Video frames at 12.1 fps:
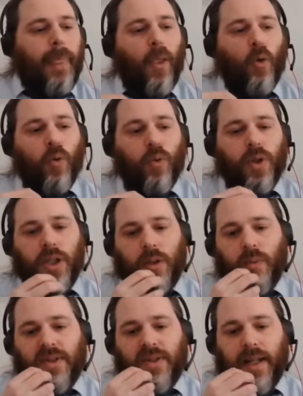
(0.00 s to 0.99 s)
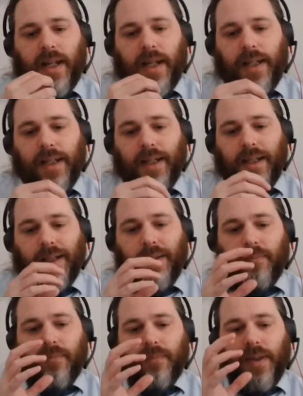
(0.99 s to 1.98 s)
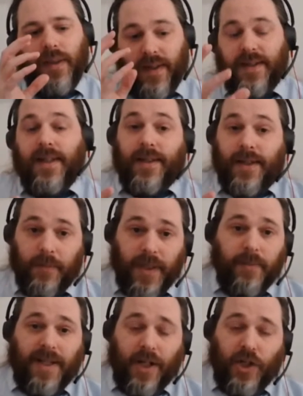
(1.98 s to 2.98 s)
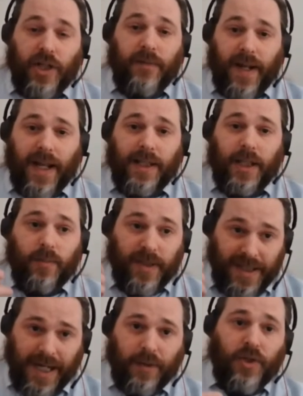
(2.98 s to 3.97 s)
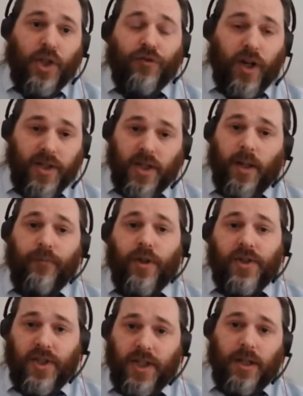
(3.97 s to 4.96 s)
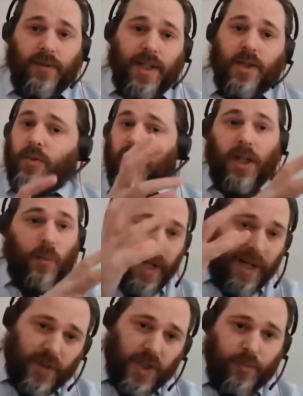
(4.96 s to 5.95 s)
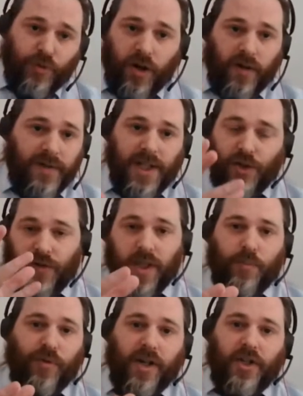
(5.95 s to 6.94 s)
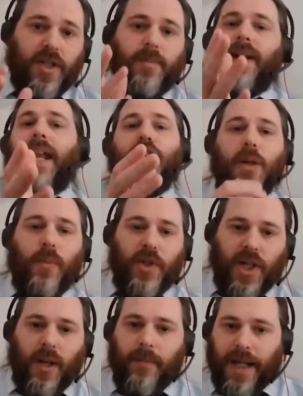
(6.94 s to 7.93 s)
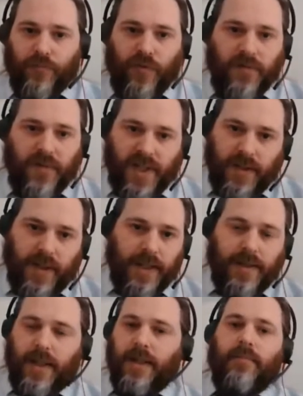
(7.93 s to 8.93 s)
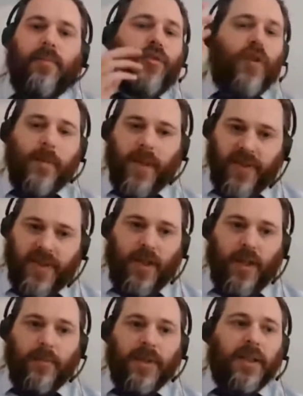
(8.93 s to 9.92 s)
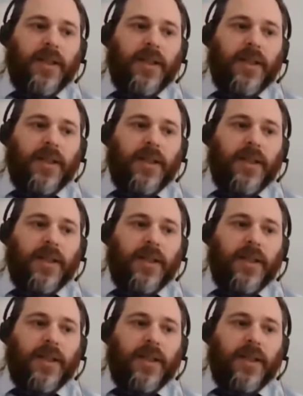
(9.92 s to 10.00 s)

Or you would say, this is something potentially of value, but now's not the right time for us to do this. We have other priorities or other pressures, but actually we should come back and revisit this in 3 months' time.